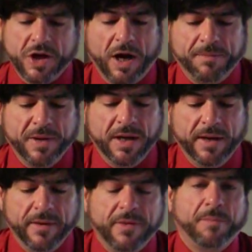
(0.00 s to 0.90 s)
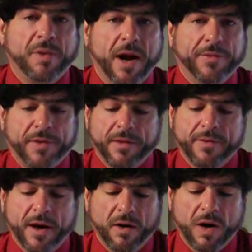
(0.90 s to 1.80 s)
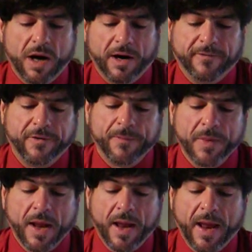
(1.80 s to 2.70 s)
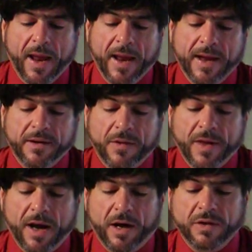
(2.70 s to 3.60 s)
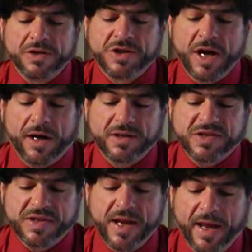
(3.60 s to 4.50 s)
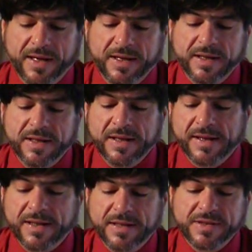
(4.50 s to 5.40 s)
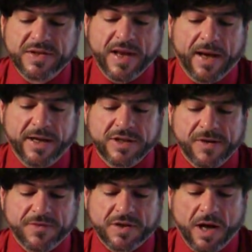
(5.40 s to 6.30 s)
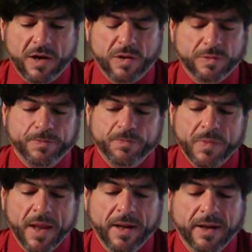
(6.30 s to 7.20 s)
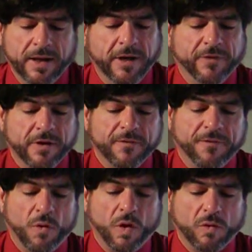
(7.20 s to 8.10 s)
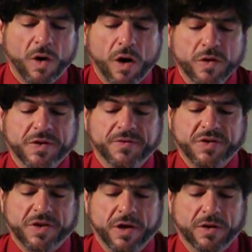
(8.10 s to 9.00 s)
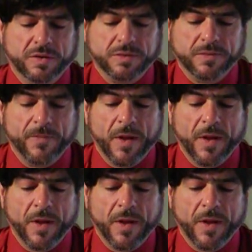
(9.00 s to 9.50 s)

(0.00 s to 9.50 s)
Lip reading: shall be the breadth thereof. And thou shalt set it in settings of stone, even 4 rows of stone.